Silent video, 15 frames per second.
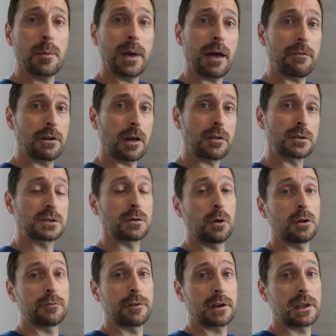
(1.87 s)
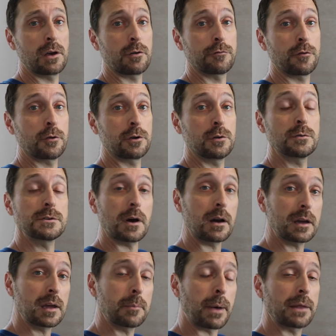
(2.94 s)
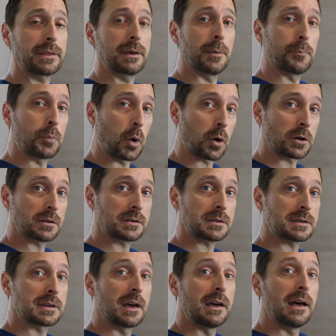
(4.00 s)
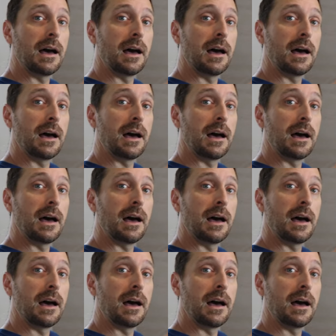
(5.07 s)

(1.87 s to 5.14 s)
we have another solar video for you talking about the importance